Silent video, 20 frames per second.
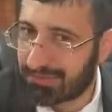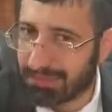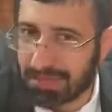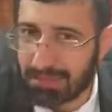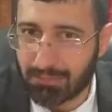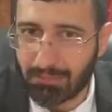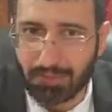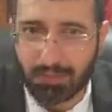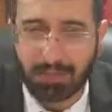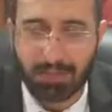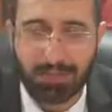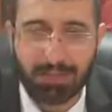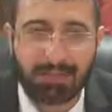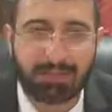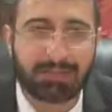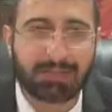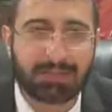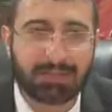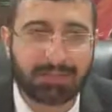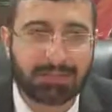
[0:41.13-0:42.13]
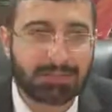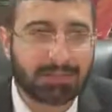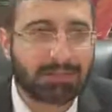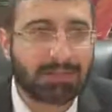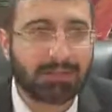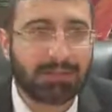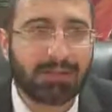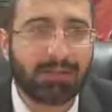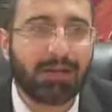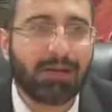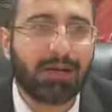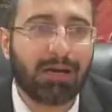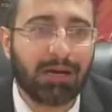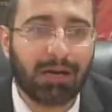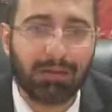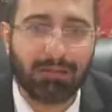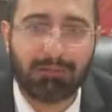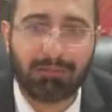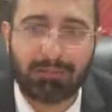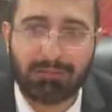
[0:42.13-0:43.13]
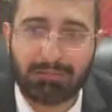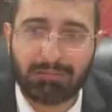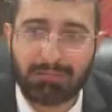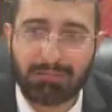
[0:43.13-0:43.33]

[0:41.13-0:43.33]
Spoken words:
three more holidays. How?